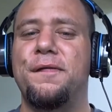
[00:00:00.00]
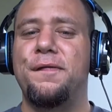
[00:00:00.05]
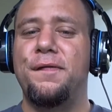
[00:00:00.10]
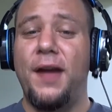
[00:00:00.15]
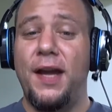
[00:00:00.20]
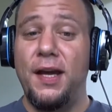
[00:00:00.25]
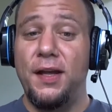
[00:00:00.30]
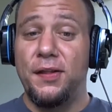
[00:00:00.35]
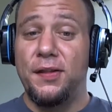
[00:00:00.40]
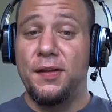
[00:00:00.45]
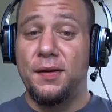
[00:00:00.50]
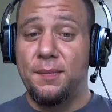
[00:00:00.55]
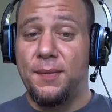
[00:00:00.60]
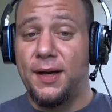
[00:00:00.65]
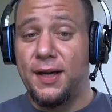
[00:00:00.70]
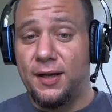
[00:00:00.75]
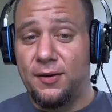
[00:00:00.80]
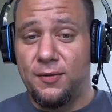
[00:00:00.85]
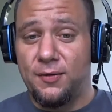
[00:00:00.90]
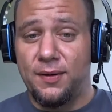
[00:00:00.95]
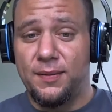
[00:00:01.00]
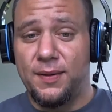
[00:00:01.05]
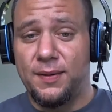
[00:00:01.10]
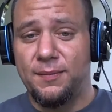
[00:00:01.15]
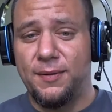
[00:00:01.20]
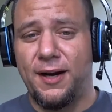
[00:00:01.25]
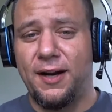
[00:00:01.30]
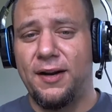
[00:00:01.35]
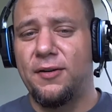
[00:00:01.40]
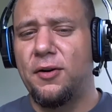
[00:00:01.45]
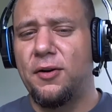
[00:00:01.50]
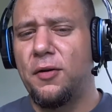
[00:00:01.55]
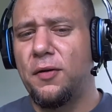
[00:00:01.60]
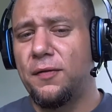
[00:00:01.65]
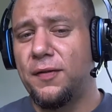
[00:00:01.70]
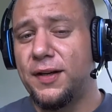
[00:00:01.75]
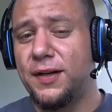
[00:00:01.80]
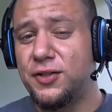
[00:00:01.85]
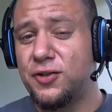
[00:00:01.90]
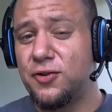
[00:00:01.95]
faith in my equipment, but I don't know
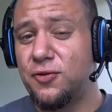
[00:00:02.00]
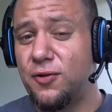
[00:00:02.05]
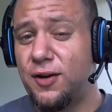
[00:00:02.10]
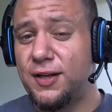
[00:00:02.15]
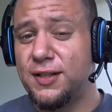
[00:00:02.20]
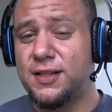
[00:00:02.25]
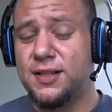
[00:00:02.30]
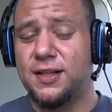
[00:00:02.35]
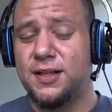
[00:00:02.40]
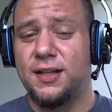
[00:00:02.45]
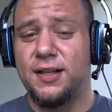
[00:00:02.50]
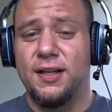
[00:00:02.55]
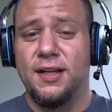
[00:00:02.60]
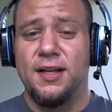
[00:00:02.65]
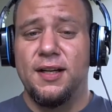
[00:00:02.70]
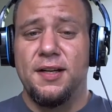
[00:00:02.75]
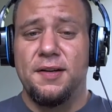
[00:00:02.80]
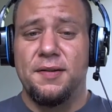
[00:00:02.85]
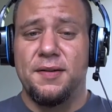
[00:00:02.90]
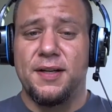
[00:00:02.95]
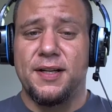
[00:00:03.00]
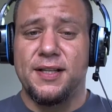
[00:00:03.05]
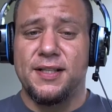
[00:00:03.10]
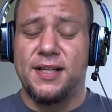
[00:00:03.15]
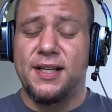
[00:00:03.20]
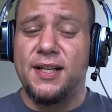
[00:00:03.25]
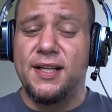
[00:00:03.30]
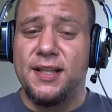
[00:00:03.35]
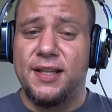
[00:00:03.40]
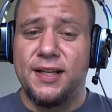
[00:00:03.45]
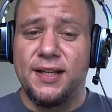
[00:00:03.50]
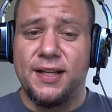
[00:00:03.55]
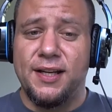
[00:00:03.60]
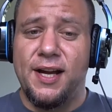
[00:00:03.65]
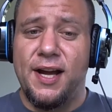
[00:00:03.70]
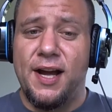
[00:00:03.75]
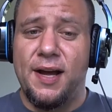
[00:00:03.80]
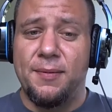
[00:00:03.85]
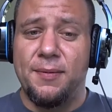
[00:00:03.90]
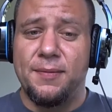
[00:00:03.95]
if I trust it because anything can
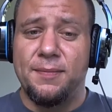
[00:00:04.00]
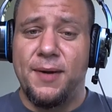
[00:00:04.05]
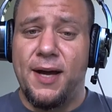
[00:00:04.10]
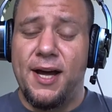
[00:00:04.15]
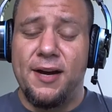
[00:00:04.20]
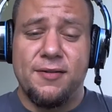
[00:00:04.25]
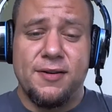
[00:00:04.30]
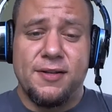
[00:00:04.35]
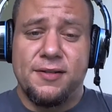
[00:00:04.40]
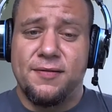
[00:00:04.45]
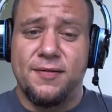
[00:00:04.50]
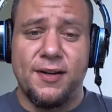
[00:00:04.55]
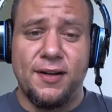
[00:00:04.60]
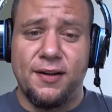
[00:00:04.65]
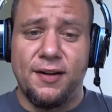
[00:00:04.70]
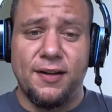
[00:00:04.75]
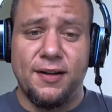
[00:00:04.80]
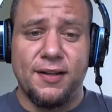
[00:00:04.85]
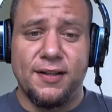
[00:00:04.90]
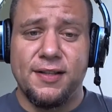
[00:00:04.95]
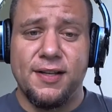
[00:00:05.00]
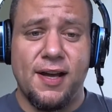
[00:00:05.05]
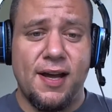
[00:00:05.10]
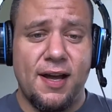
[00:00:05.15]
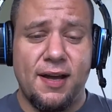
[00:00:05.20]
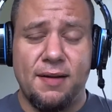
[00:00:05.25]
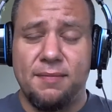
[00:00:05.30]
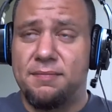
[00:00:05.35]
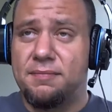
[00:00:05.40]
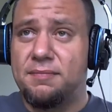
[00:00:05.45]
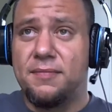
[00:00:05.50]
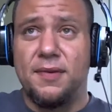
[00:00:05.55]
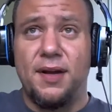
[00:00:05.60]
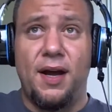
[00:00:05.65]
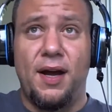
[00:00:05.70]
happen. Batteries fail all the time.